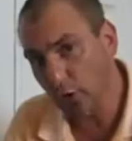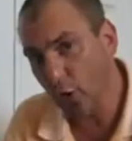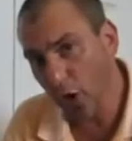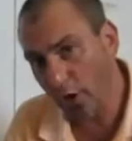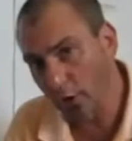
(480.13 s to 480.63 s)

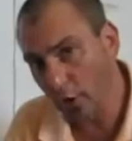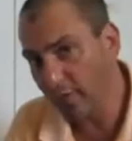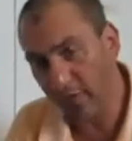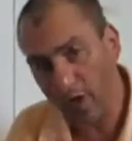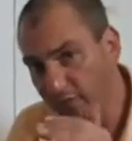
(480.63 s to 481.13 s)
Gone or
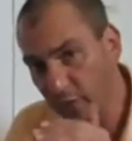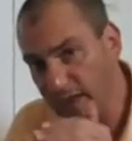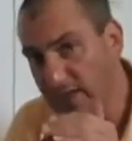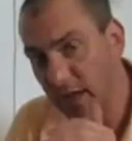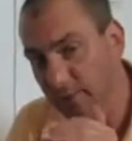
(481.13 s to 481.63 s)
Goof Off or
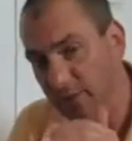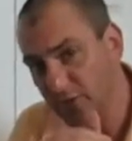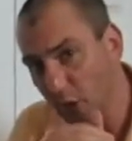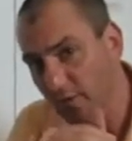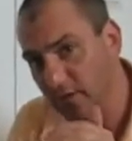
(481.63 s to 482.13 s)
any type of
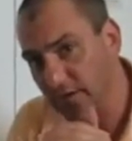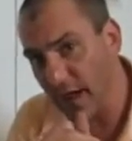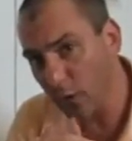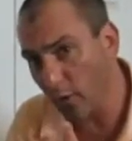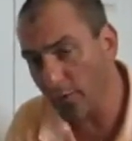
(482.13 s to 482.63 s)
solvent
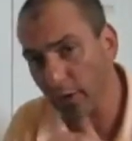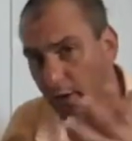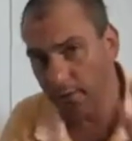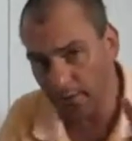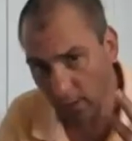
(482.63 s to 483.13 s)
down on there,
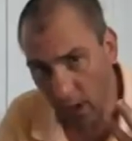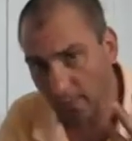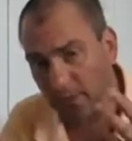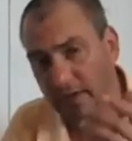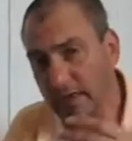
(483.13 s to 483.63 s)
a
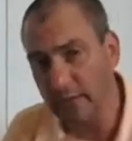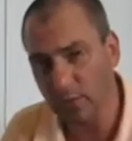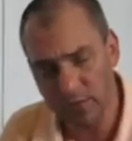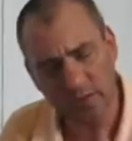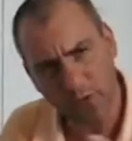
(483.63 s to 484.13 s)
delimaline,
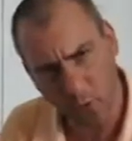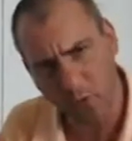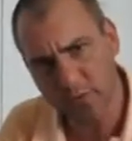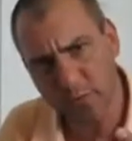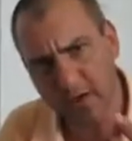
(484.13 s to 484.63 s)
which is the
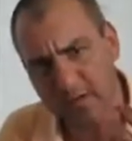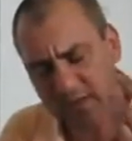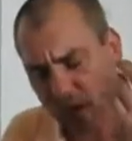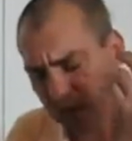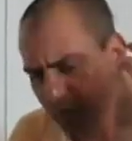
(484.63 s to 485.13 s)
orange-based
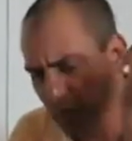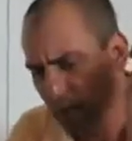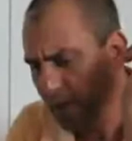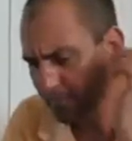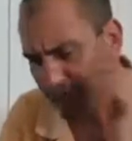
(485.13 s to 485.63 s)

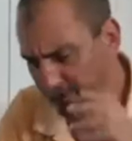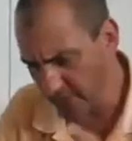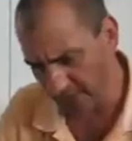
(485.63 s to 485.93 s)
stuff,